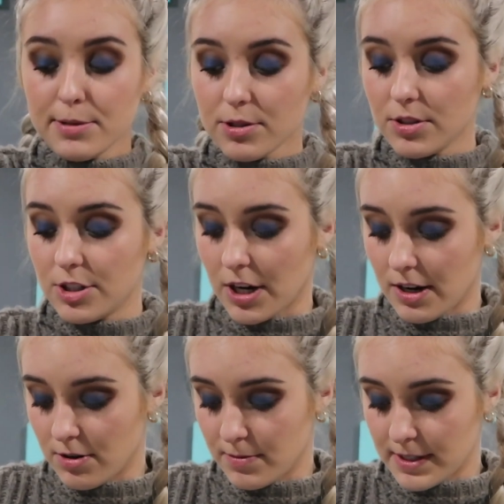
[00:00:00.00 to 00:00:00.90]
absolutely
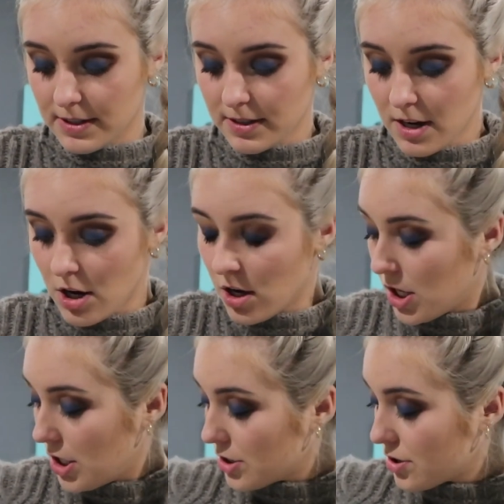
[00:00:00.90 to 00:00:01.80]
ginormous.
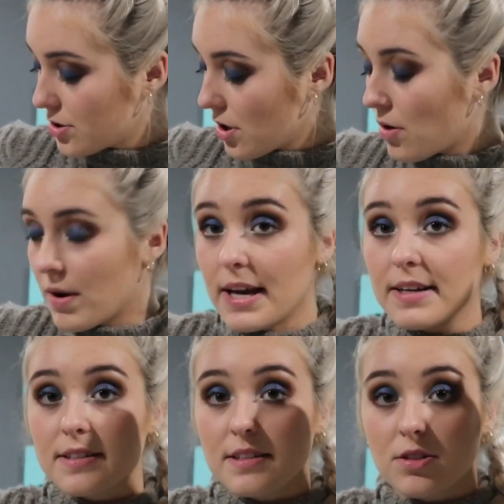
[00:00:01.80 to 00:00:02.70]
So,
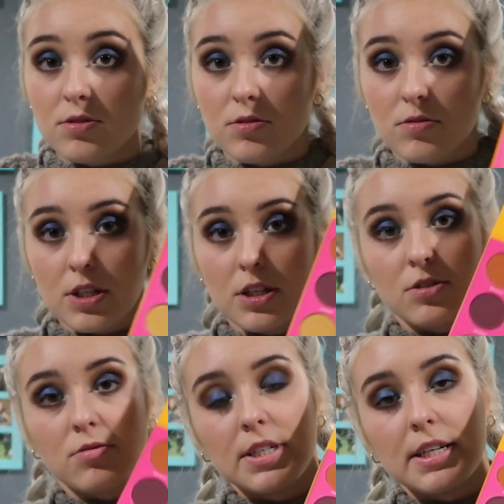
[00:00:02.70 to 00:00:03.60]
and this was only
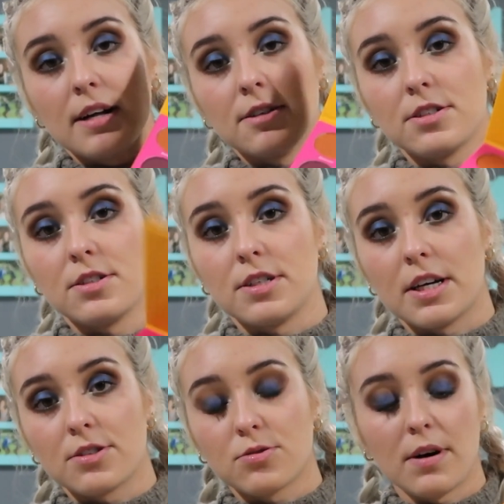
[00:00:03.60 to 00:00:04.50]
$20 and you
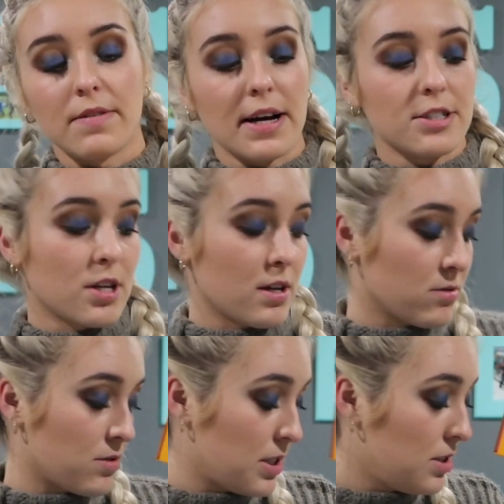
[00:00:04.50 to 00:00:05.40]
get 12
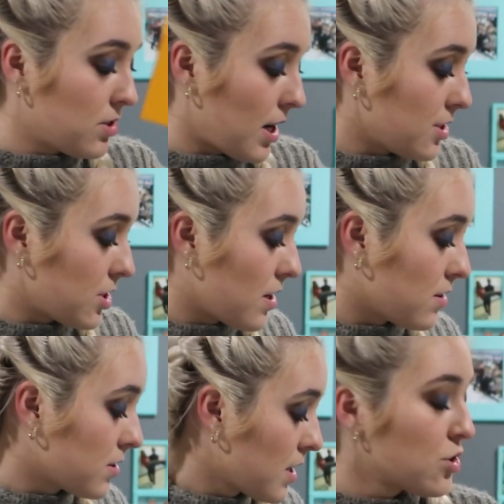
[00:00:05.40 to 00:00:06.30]
eyeshadows, huge
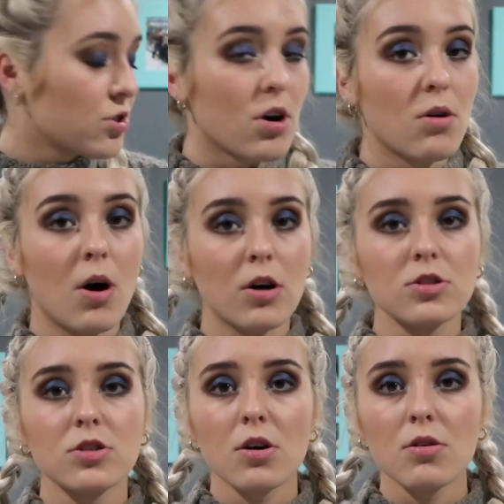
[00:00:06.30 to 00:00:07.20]
eyeshadows. So
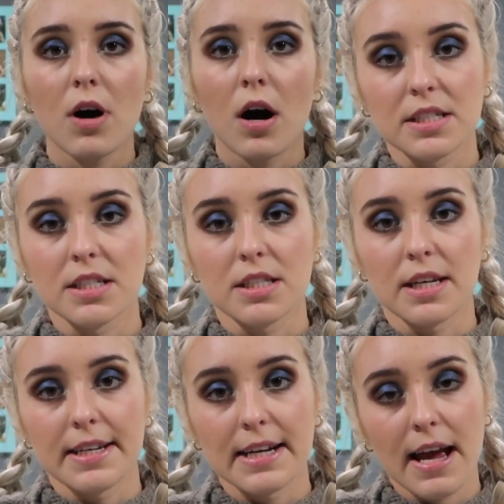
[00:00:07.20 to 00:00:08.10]
also, since
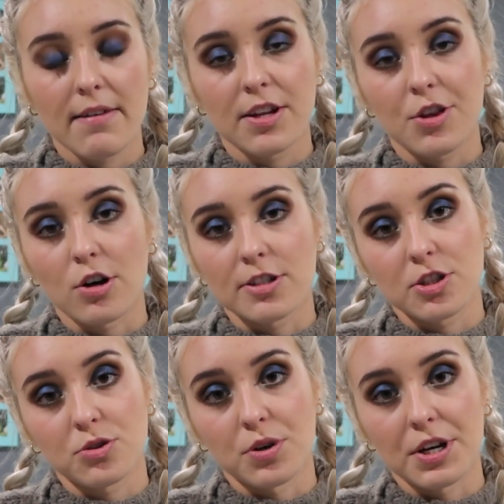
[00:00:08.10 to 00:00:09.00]
they didn't have it at the Ulta
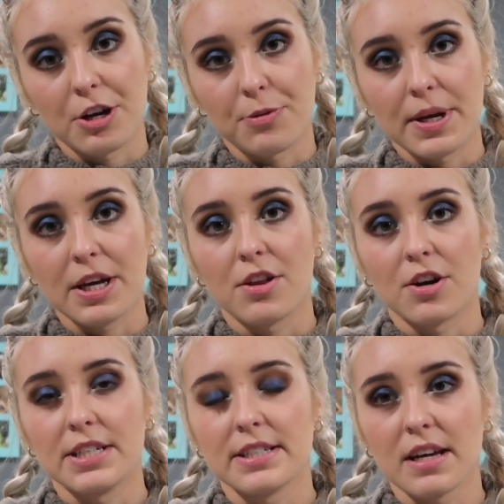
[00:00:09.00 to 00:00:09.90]
store near me,
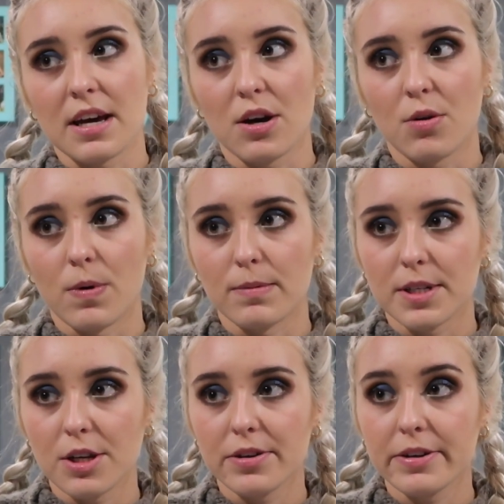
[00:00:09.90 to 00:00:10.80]
there is a
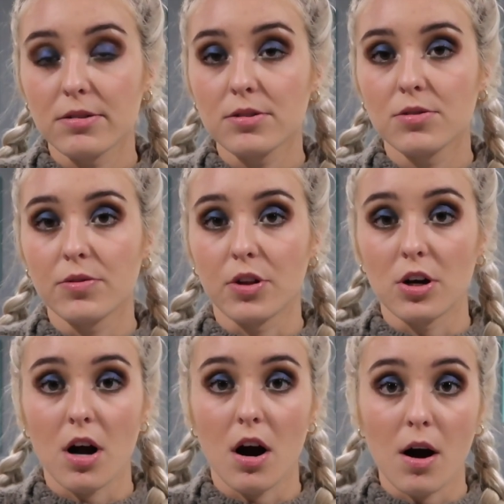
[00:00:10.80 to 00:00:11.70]
website you can go to and
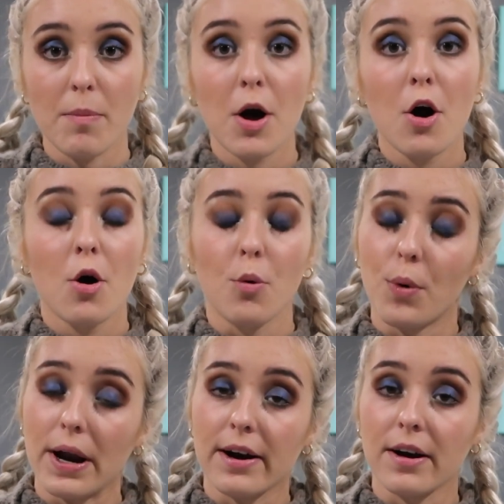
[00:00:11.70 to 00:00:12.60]
look up
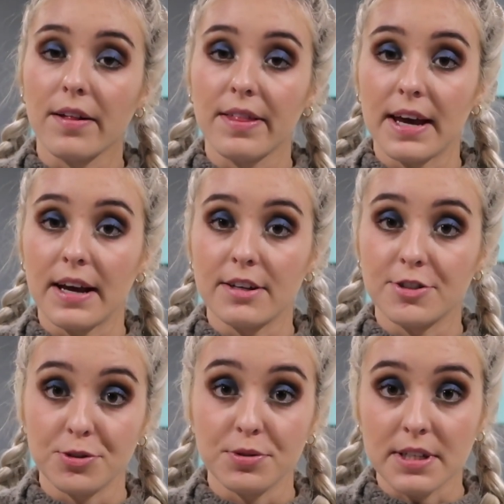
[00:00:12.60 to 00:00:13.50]
where they
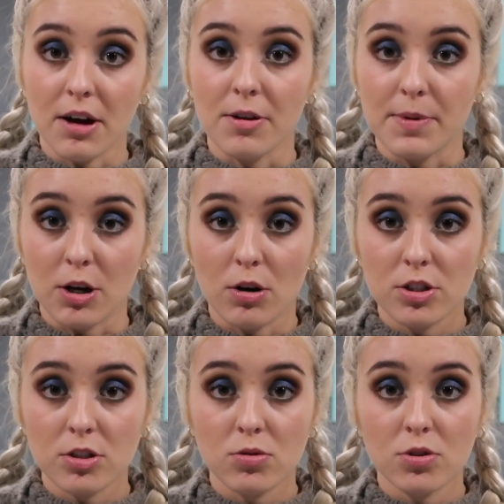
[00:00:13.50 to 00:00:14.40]
do sell them in
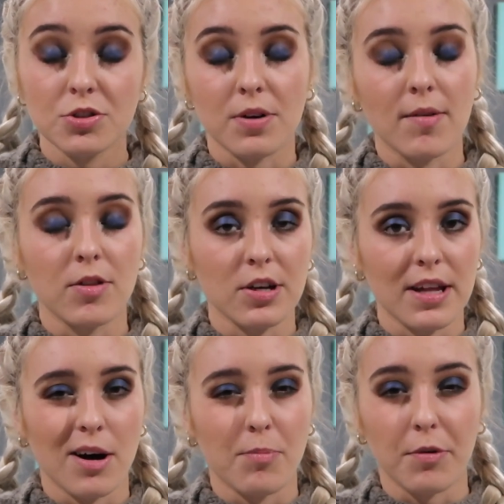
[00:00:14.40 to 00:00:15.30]
Ulta stores. So I would look
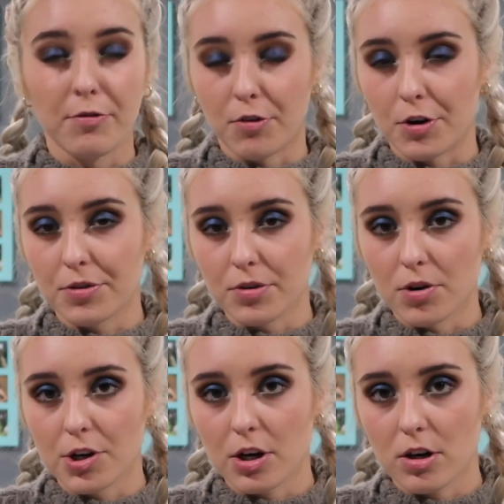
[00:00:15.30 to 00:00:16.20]
that up before you
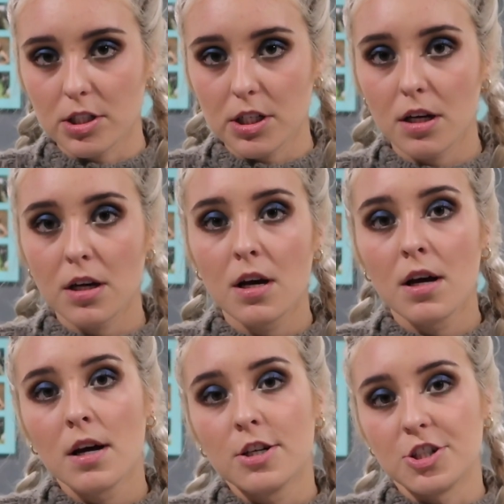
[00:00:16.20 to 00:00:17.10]
go to your Ulta,
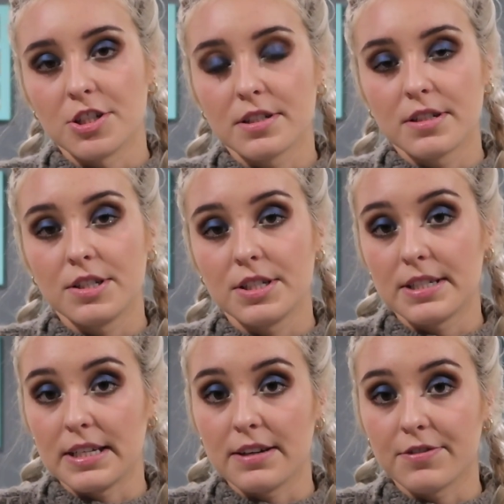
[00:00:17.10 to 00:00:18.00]
just to
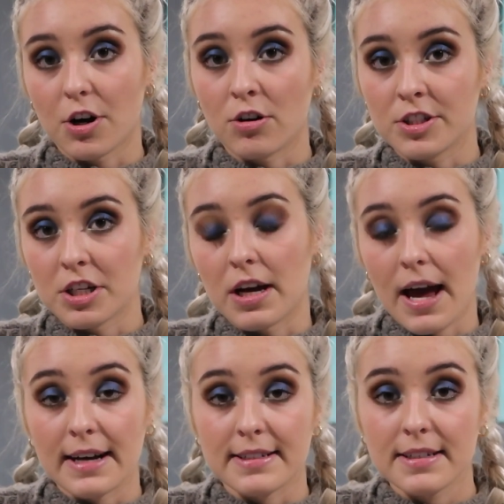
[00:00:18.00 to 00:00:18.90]
see if your Ulta
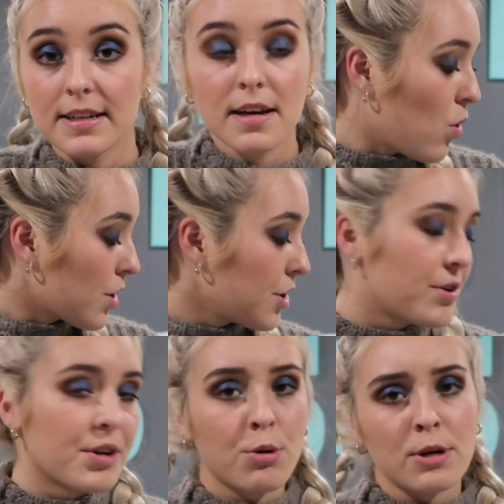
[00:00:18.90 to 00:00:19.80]
has it. Or
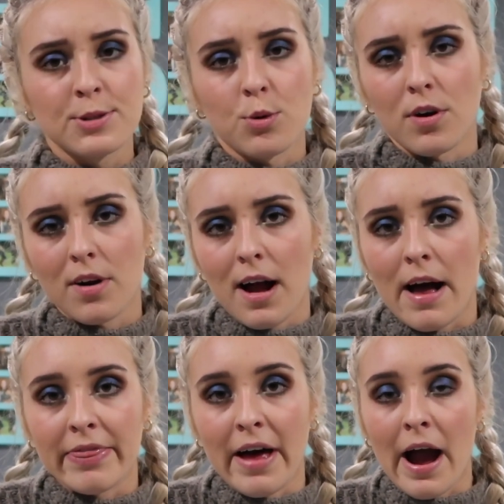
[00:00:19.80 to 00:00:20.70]
you can always order it
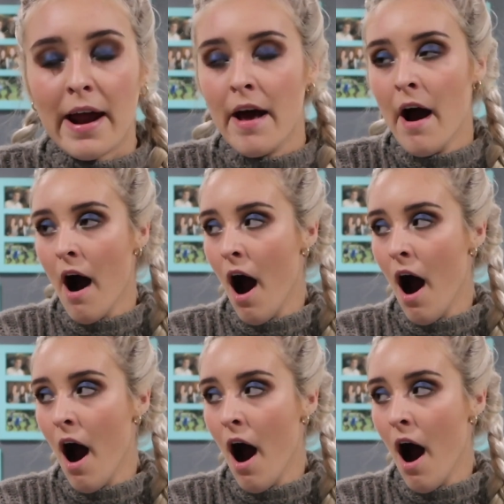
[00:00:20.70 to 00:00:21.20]
online